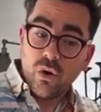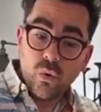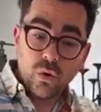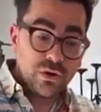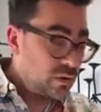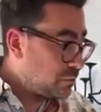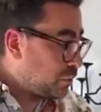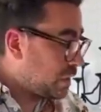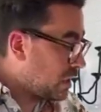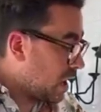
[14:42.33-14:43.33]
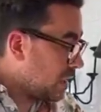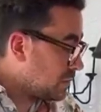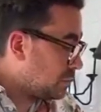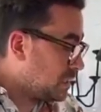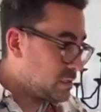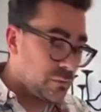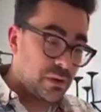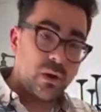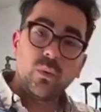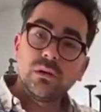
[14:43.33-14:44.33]
or you can put it on the pizza, but
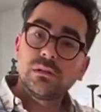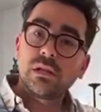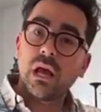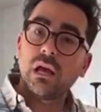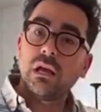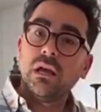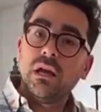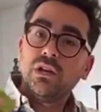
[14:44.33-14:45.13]
I will say